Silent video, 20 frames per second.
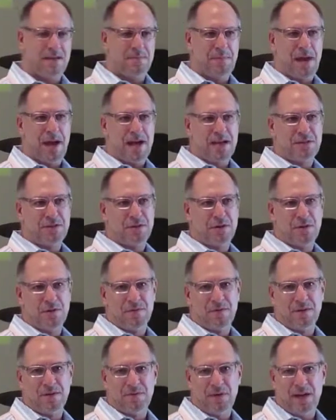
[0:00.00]

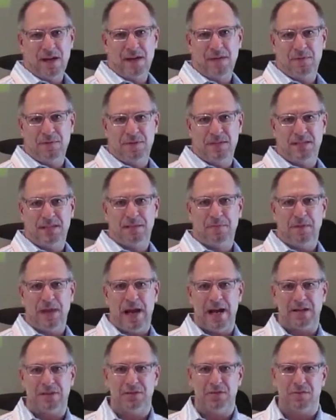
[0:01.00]
Passover, right? We see the
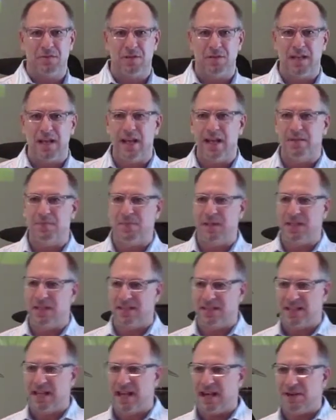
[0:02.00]
Passover lamb
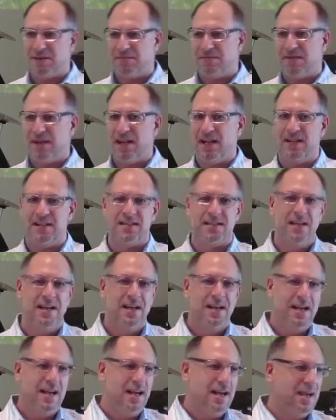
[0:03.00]
being sacrificed
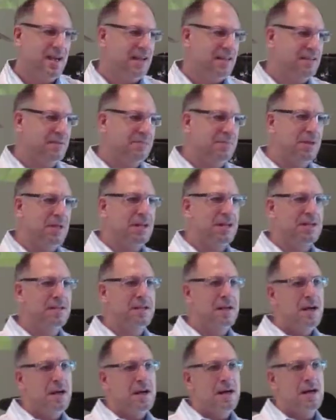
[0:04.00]
and the
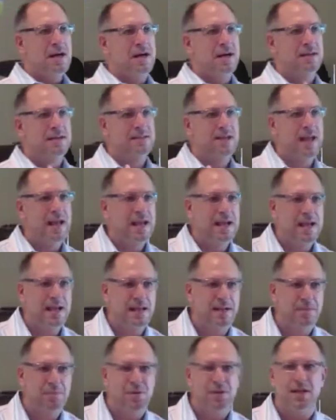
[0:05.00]
blood uh,
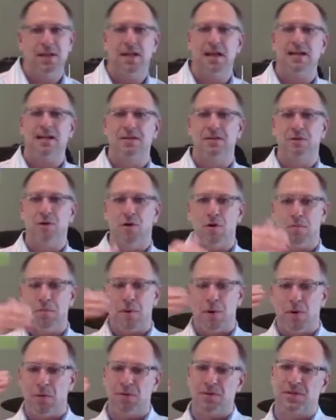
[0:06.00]
taken and putting on the
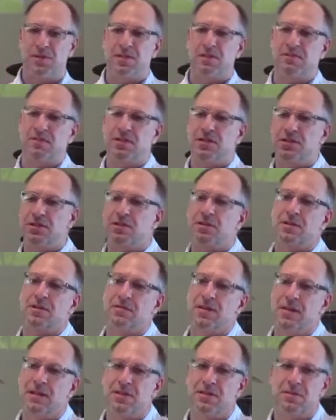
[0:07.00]
doorpost of the children
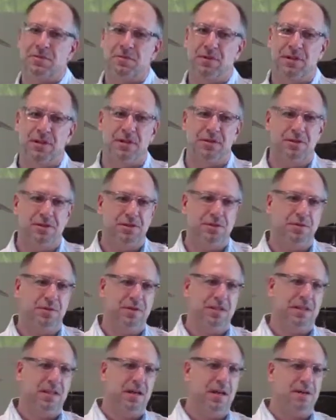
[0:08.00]
of Israel,
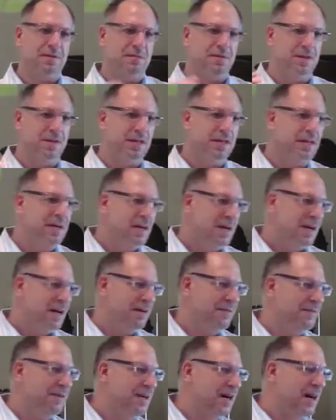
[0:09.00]
showing the covering
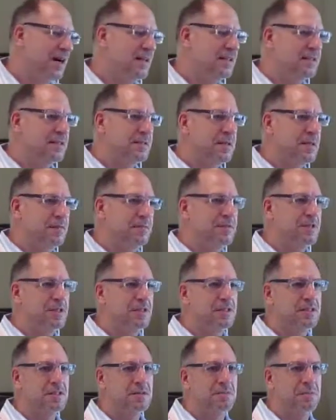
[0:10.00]
of God's of
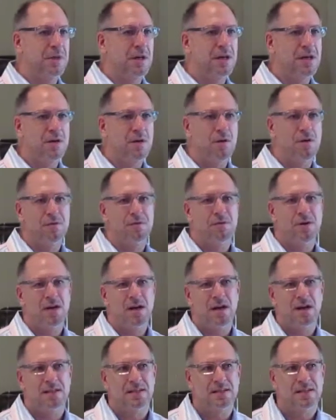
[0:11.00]
Jesus' blood over
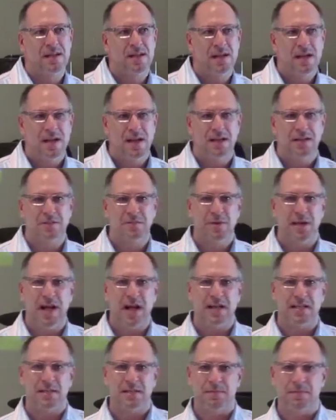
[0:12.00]
us as we
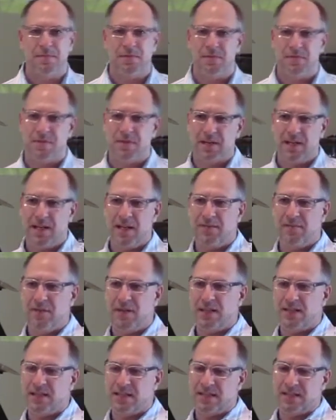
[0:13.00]
ask Him for
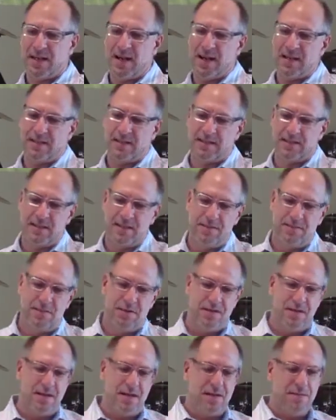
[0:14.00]
forgiveness, as God
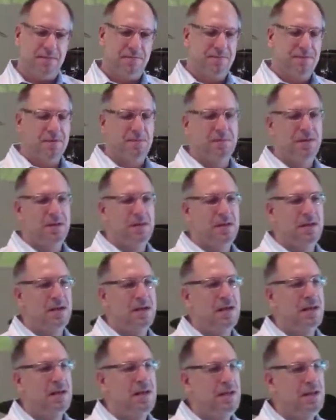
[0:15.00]
delivered them from
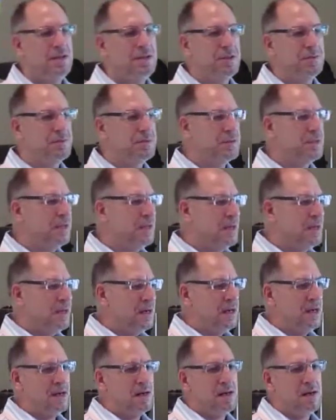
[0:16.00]
uh, Egypt's
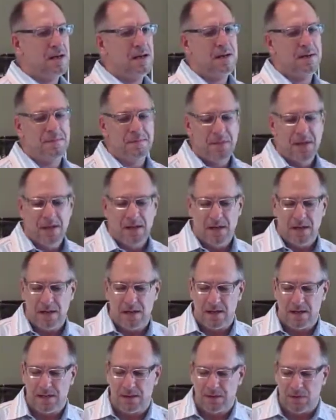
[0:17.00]
uh,
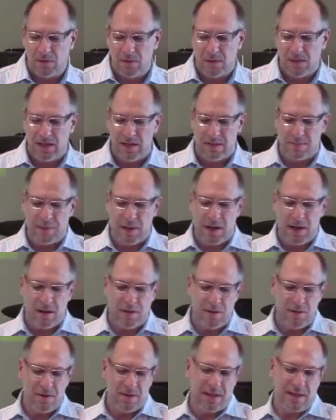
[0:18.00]
authority and
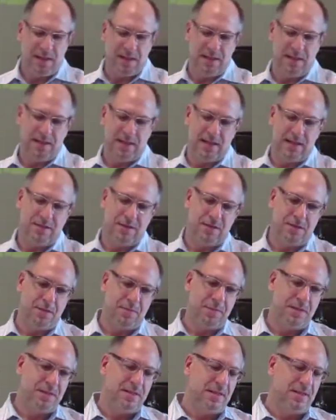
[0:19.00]
power. Then they took
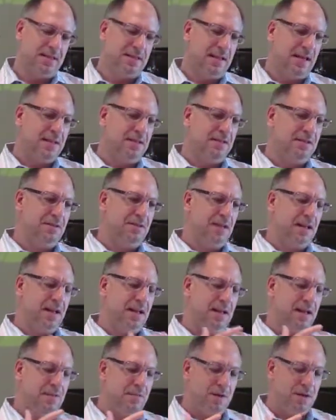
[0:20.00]
them into the desert
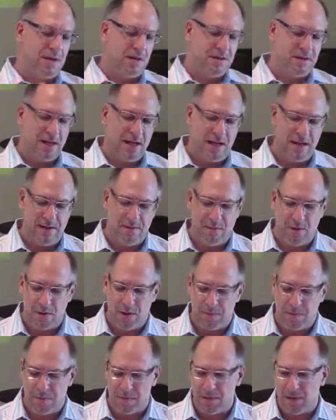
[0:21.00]
and they went up and they
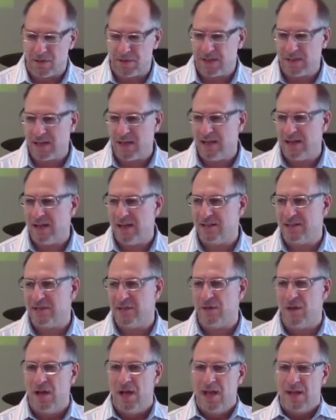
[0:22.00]
wound up in Mount Sinai.
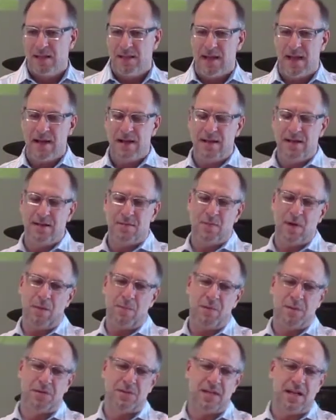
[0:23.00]
So that
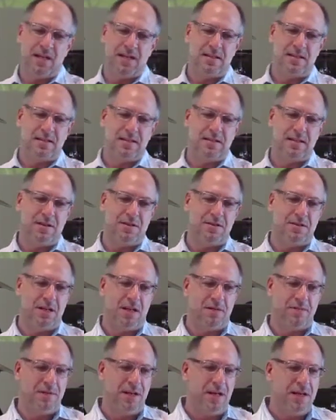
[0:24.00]
represents our
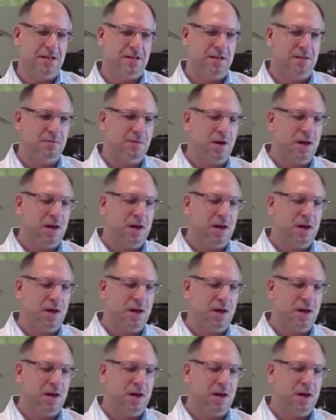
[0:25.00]
salvation.